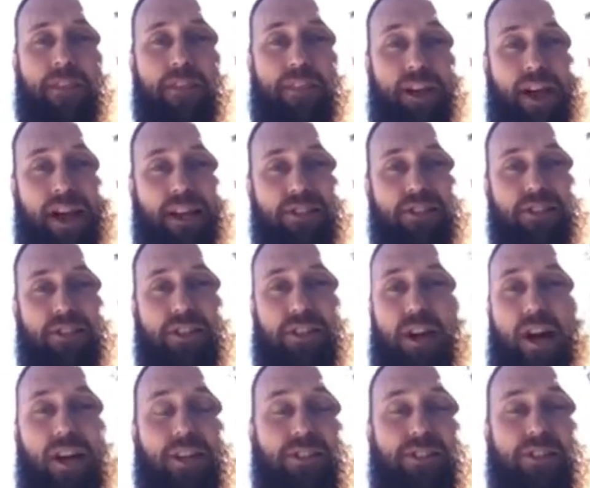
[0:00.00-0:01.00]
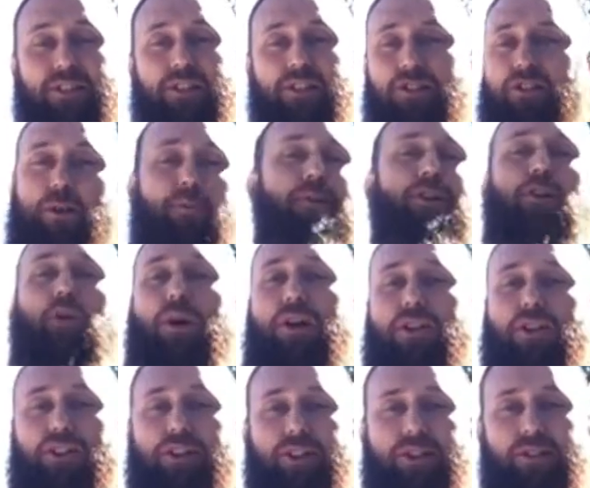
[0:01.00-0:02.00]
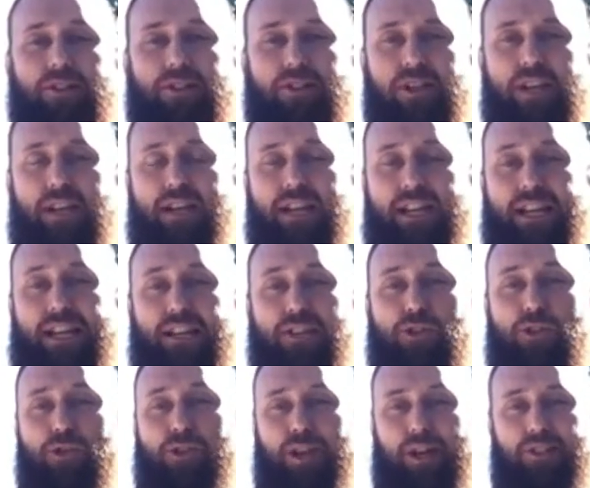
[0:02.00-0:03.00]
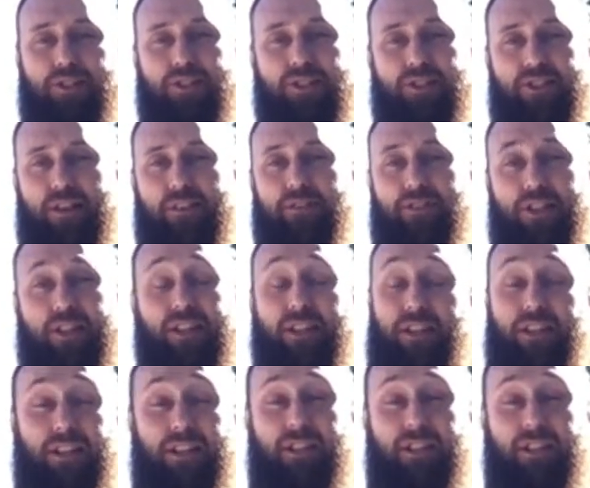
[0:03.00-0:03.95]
that God did so many great things in 2017 and